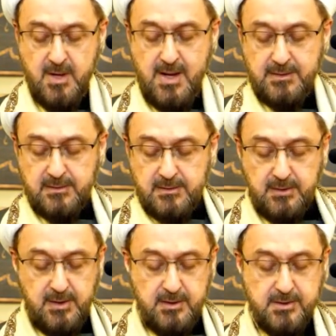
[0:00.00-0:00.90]
and
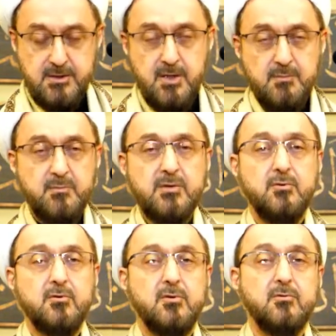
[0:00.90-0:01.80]
submit
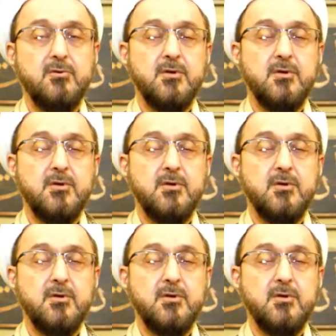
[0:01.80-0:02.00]
to